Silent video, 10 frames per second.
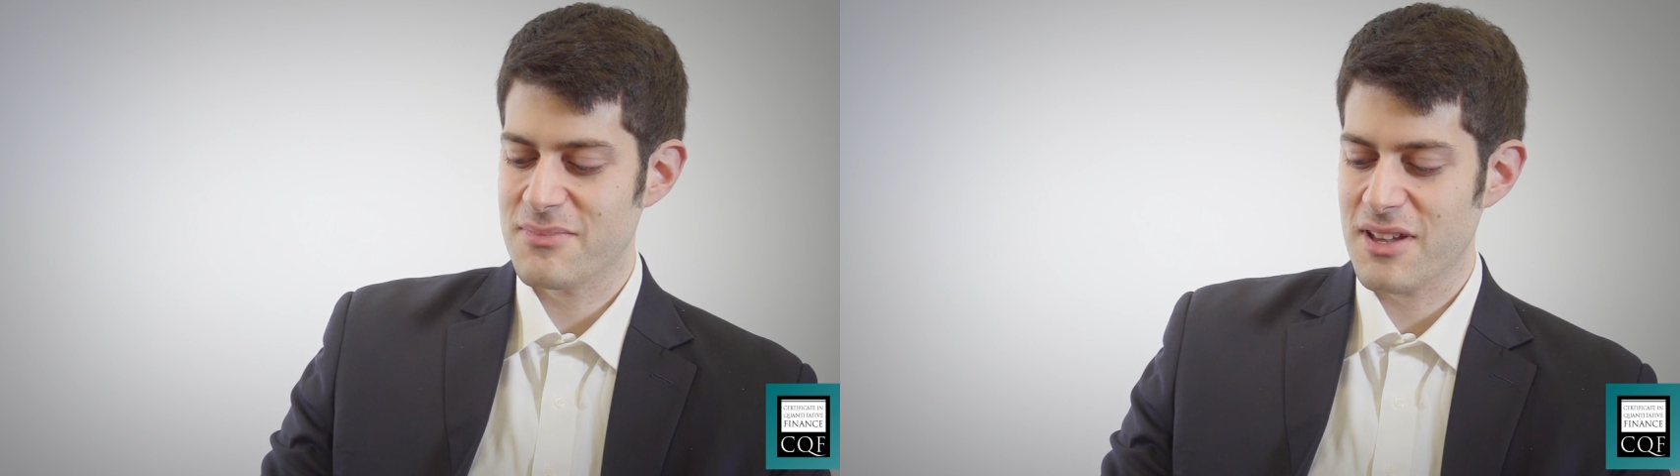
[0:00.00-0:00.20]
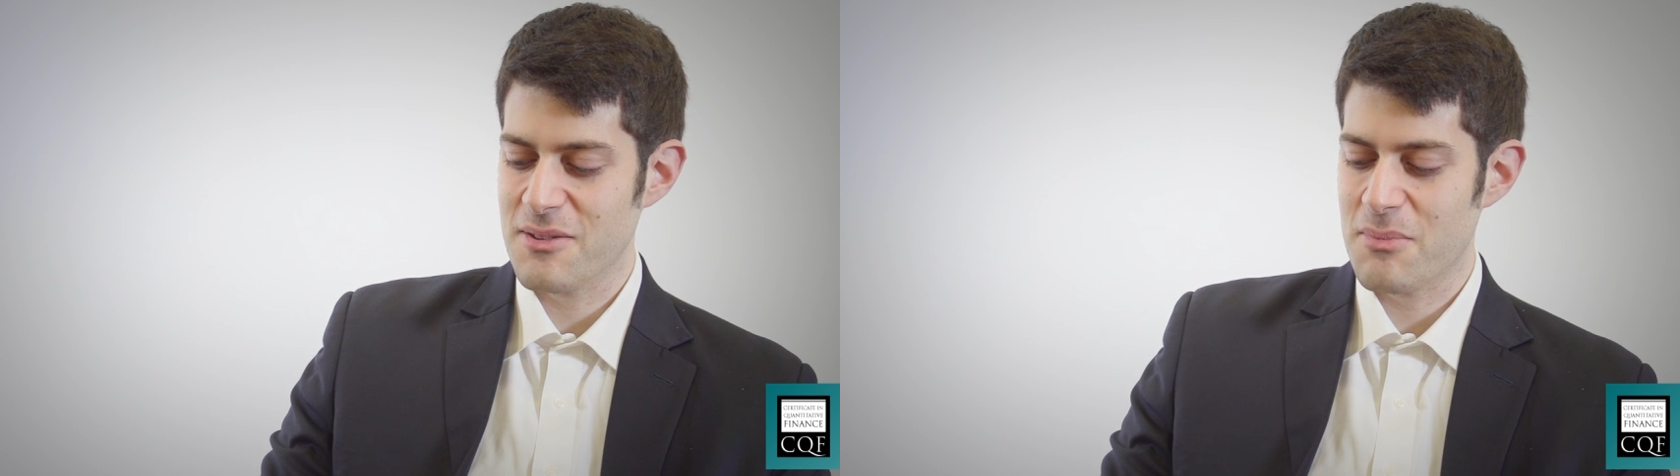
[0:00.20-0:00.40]

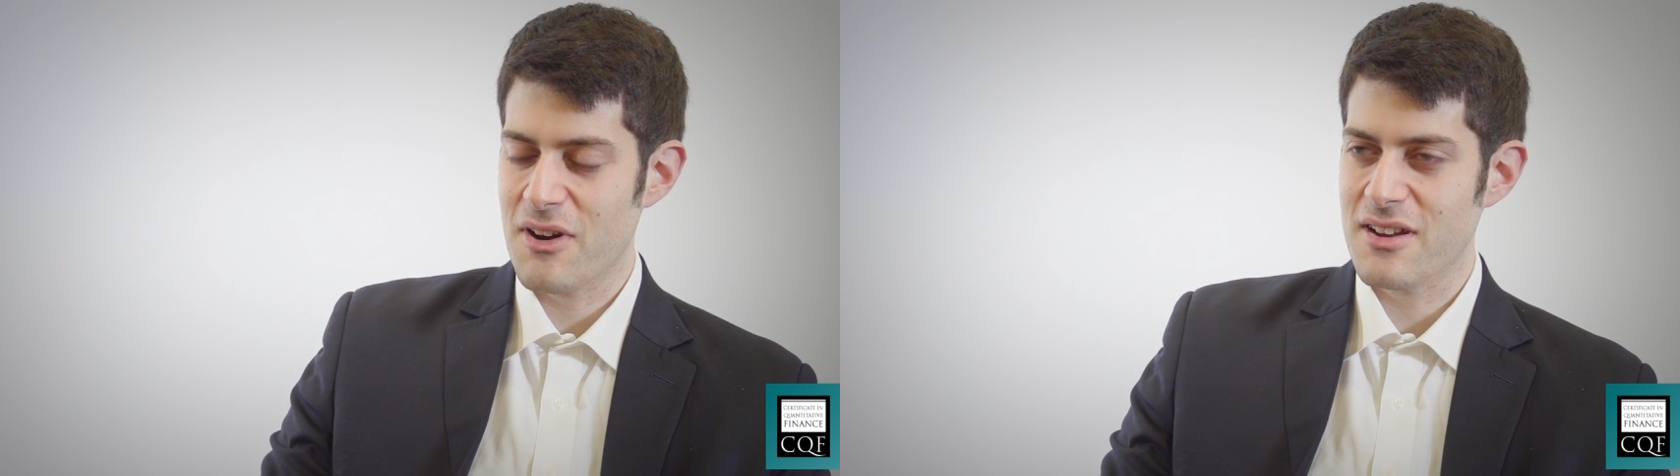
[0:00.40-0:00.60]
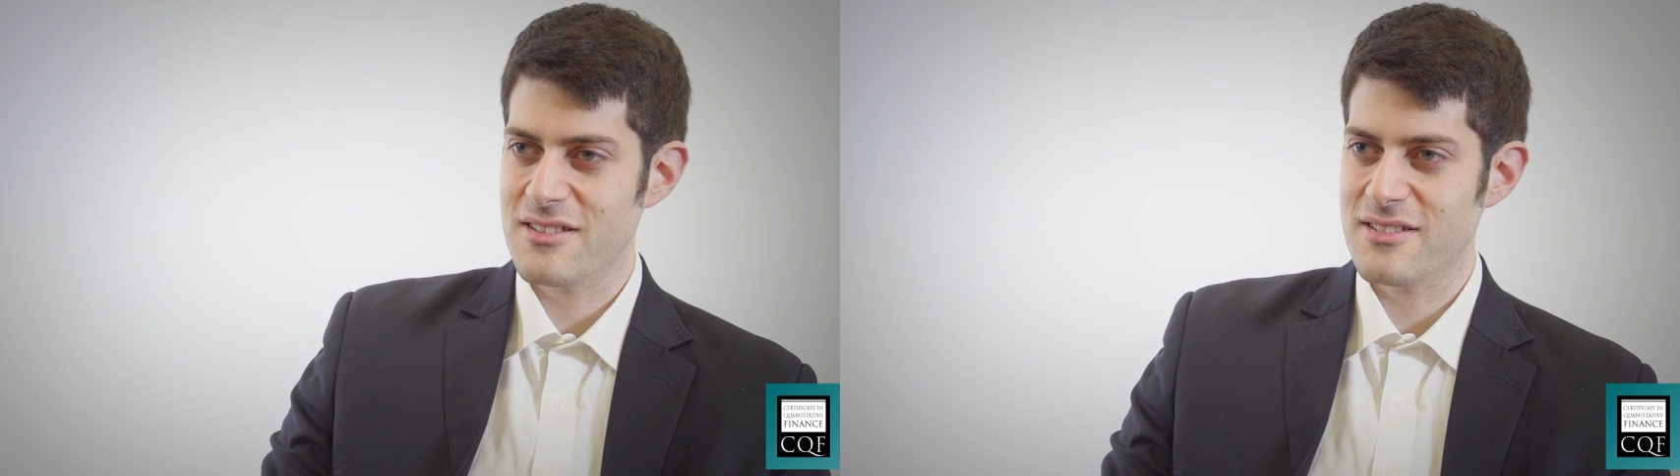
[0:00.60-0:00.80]
played a
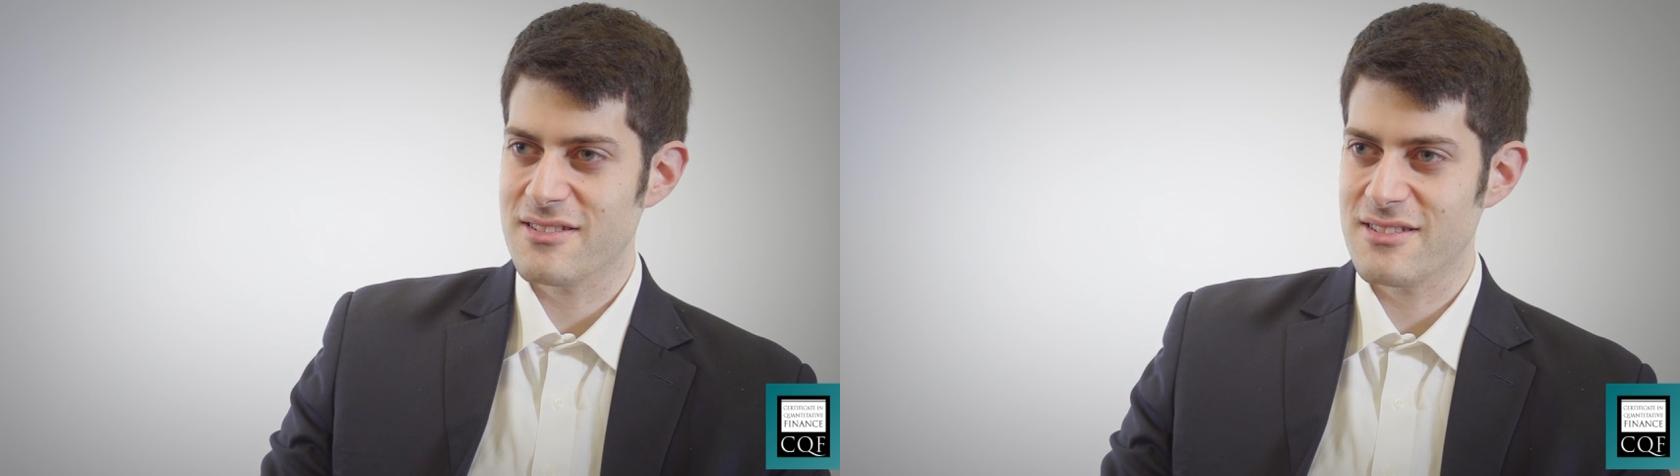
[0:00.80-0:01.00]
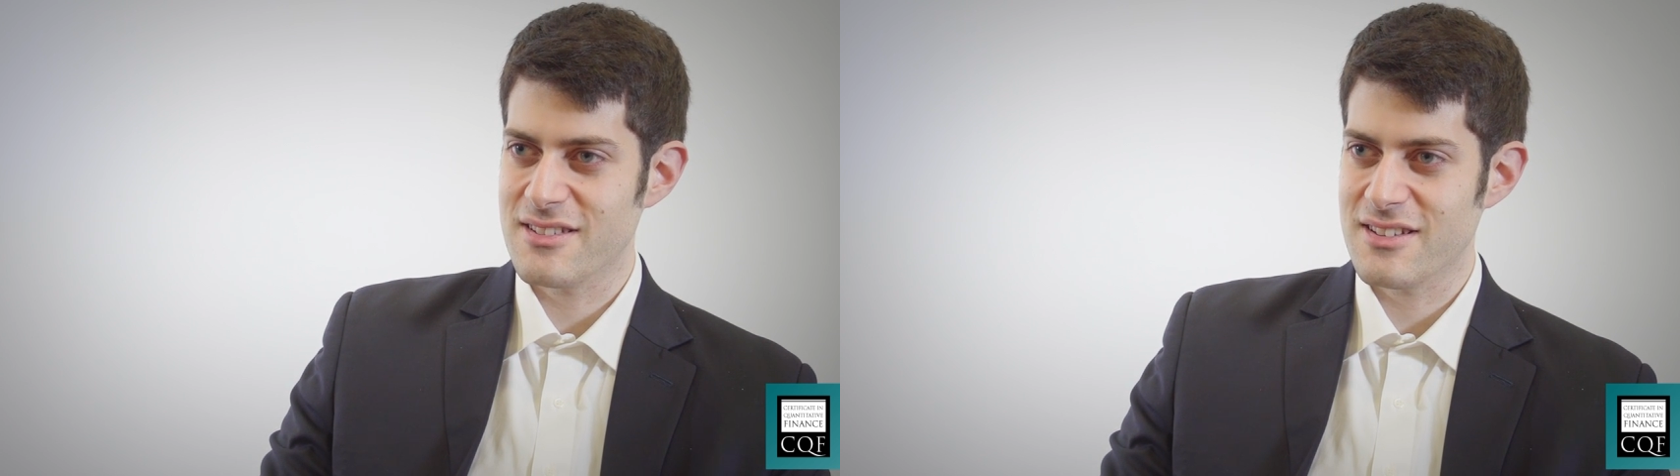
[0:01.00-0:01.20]
part
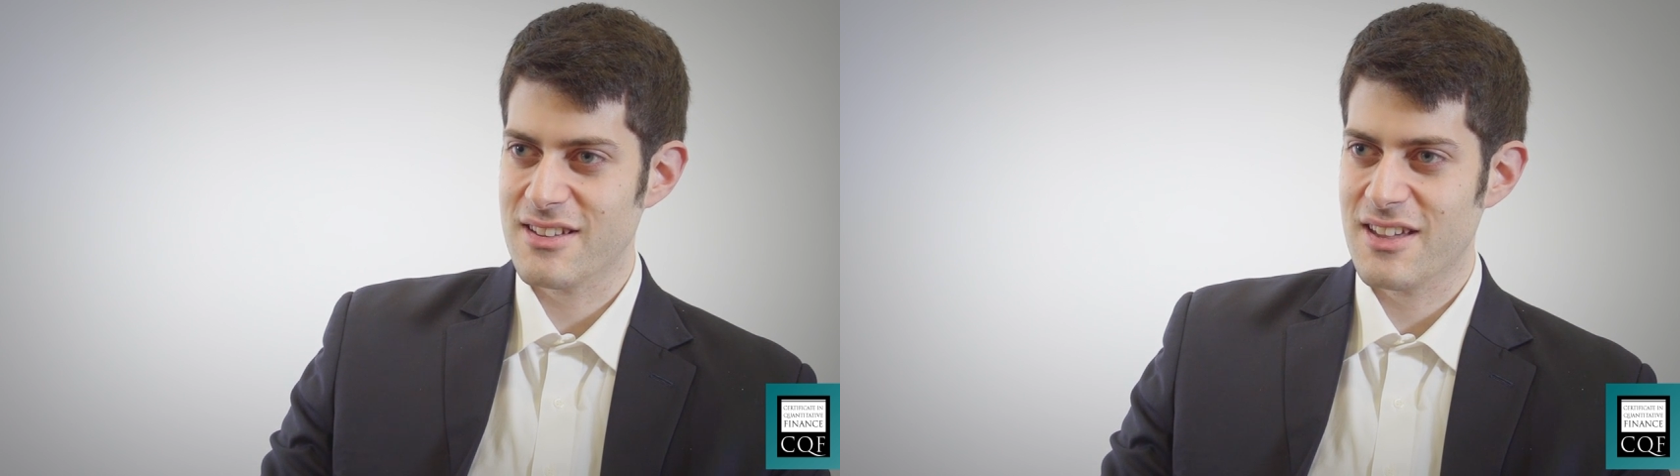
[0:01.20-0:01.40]
in uh,